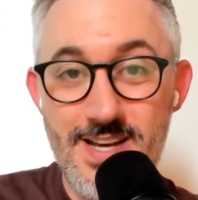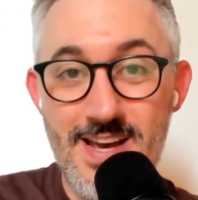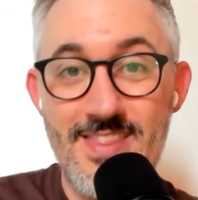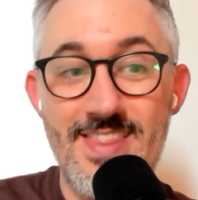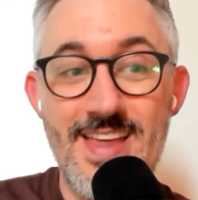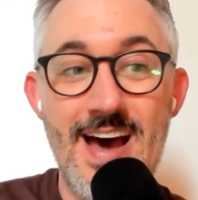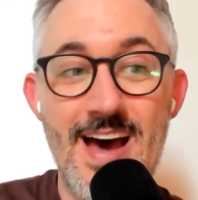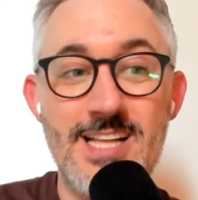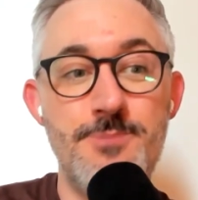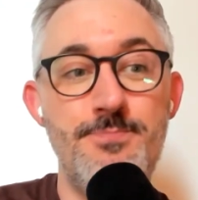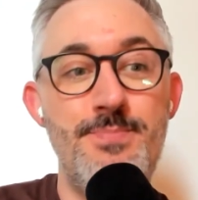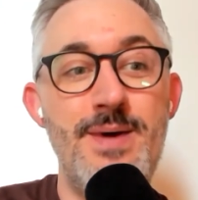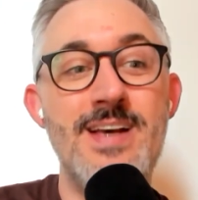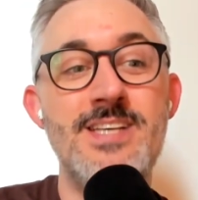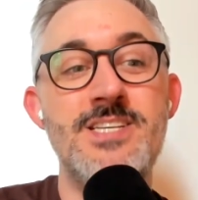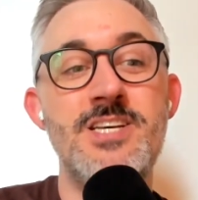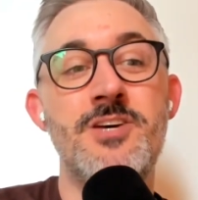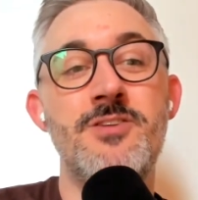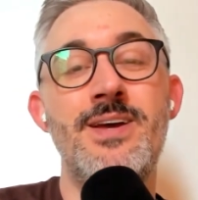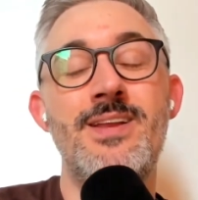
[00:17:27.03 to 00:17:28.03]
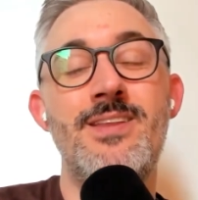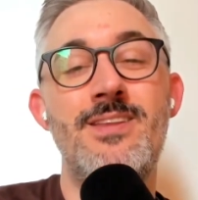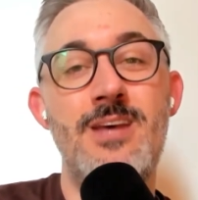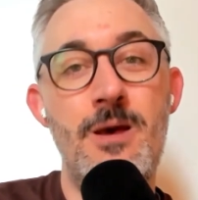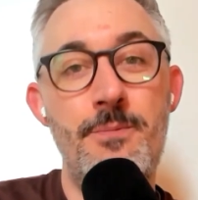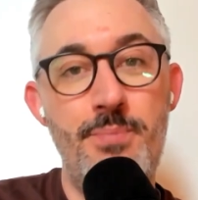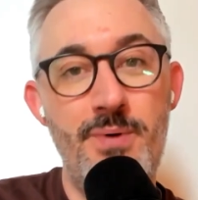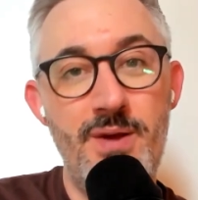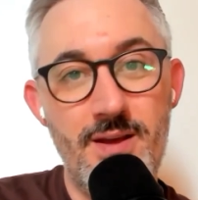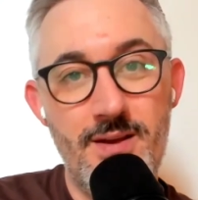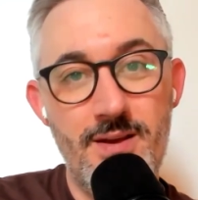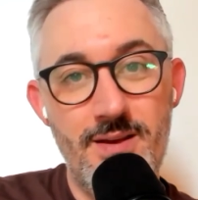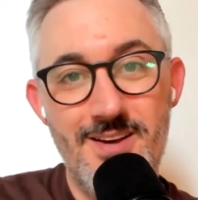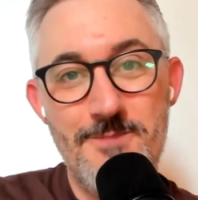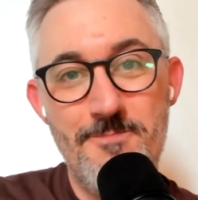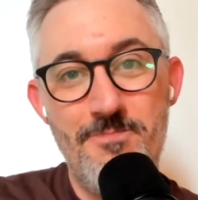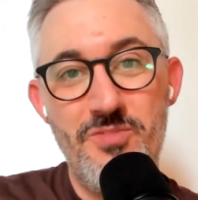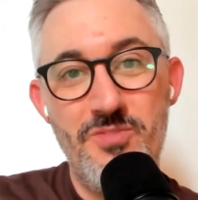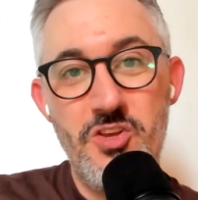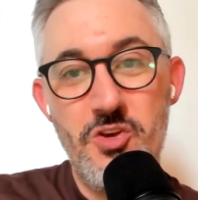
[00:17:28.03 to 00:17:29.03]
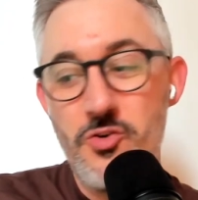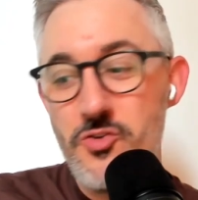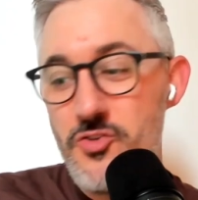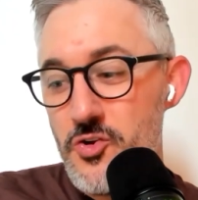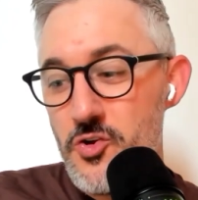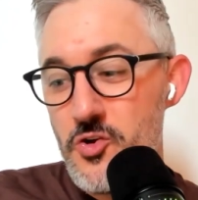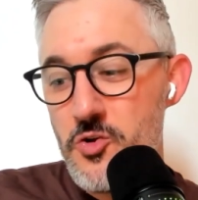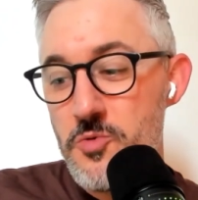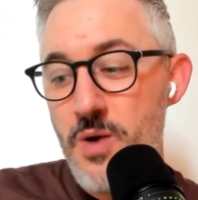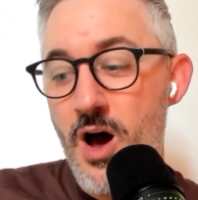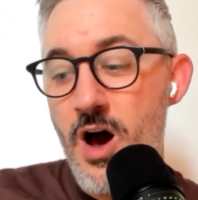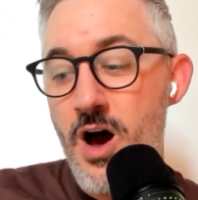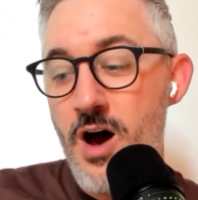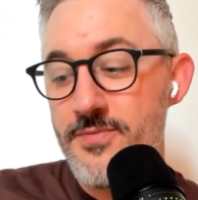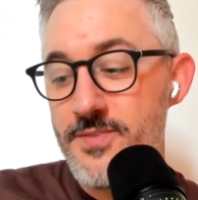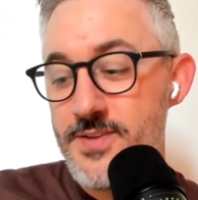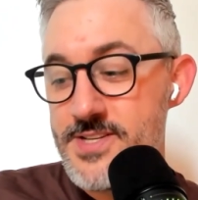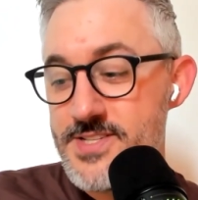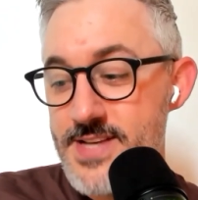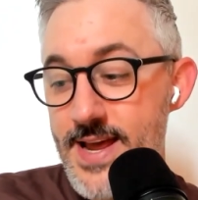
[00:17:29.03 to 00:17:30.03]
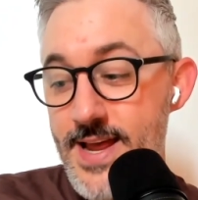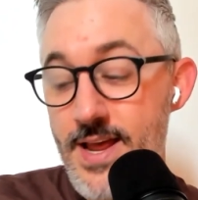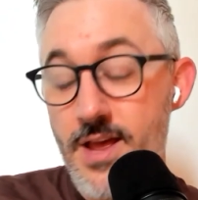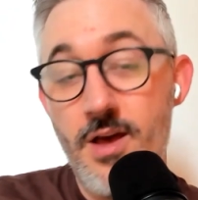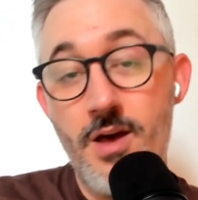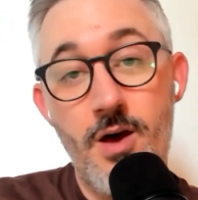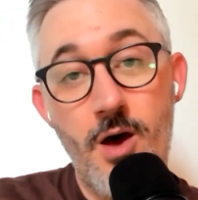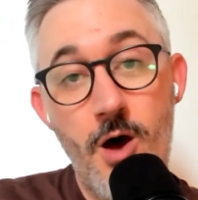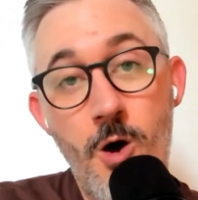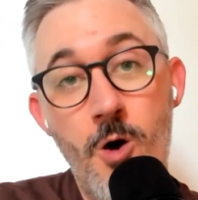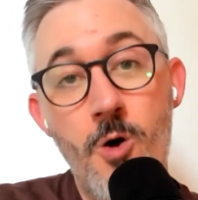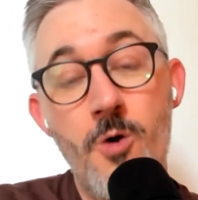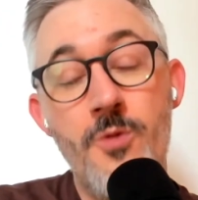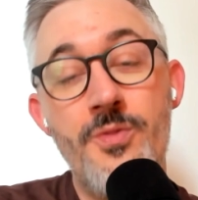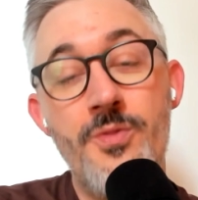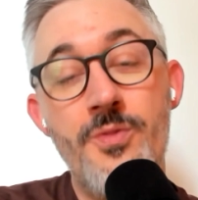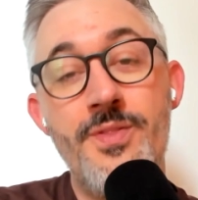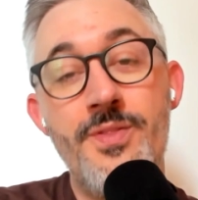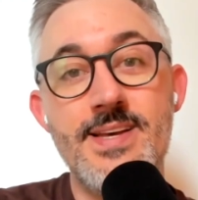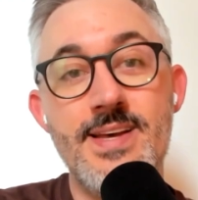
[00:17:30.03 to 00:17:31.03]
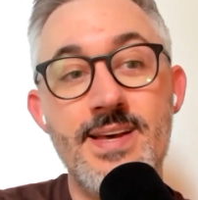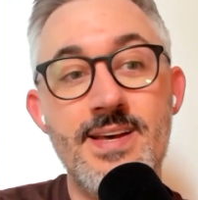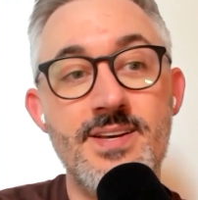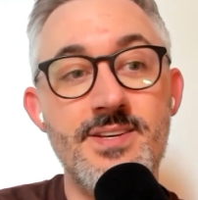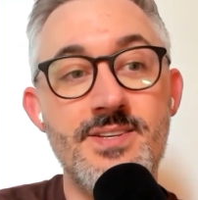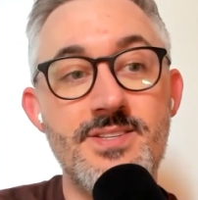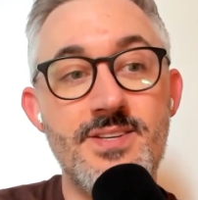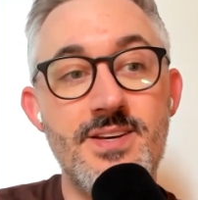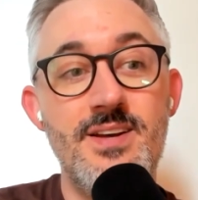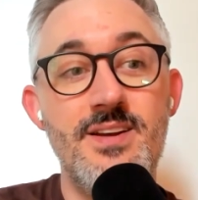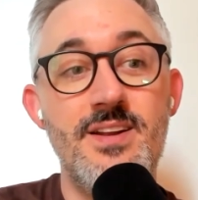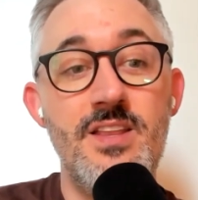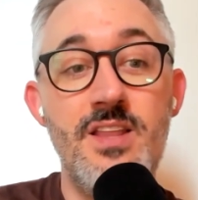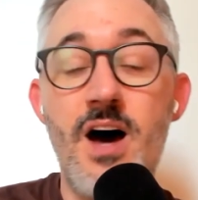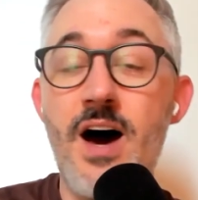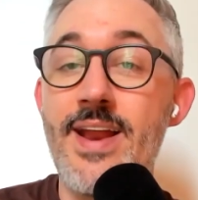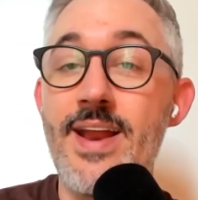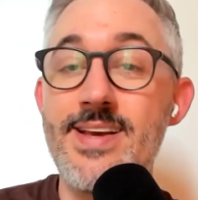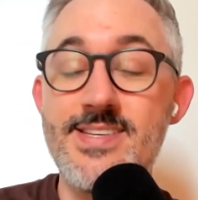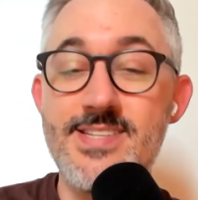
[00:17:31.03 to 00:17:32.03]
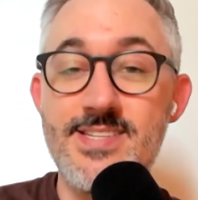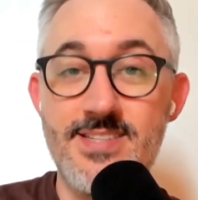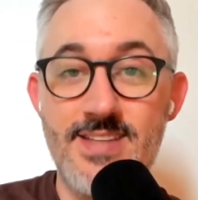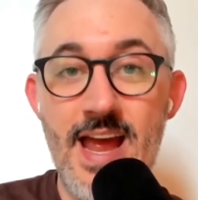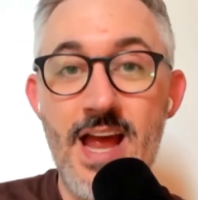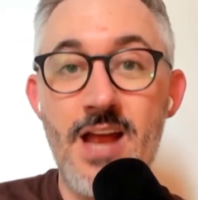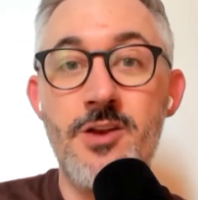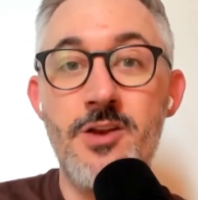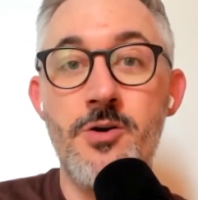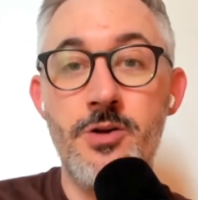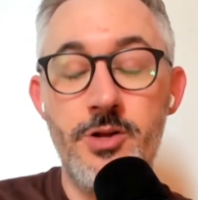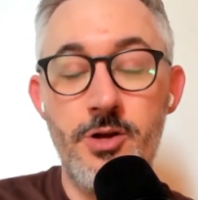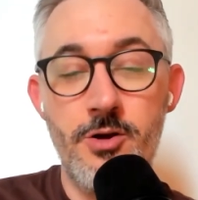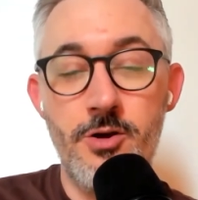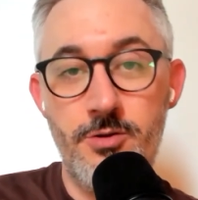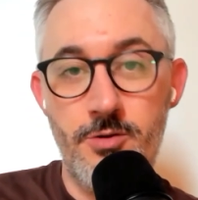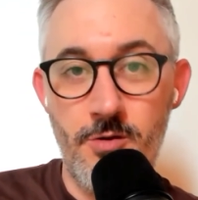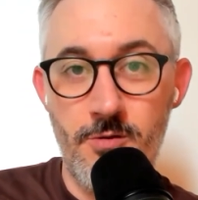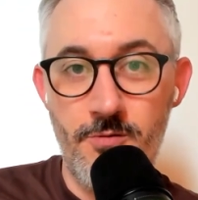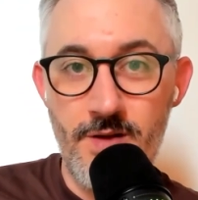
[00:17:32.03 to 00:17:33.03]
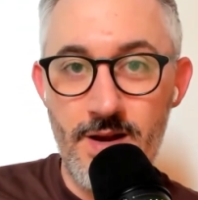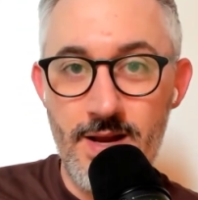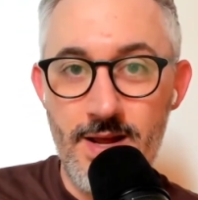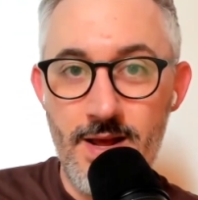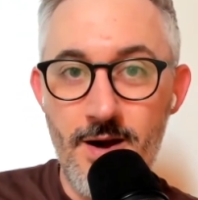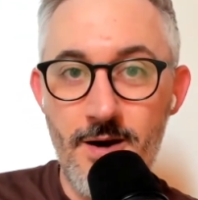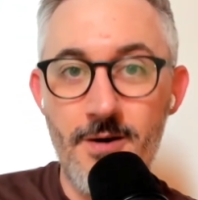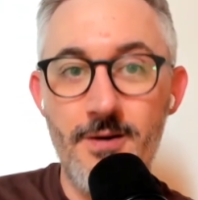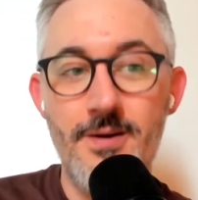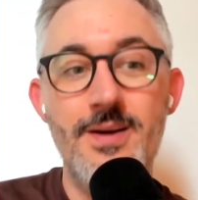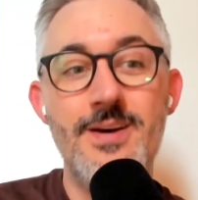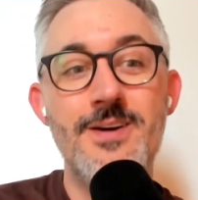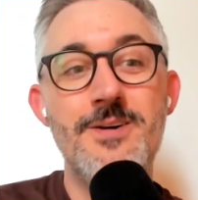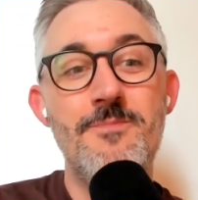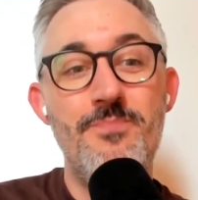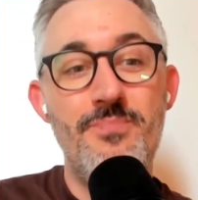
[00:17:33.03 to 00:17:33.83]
And that's basically tipping YouTube off to say, oh, this is not a standard YouTube video.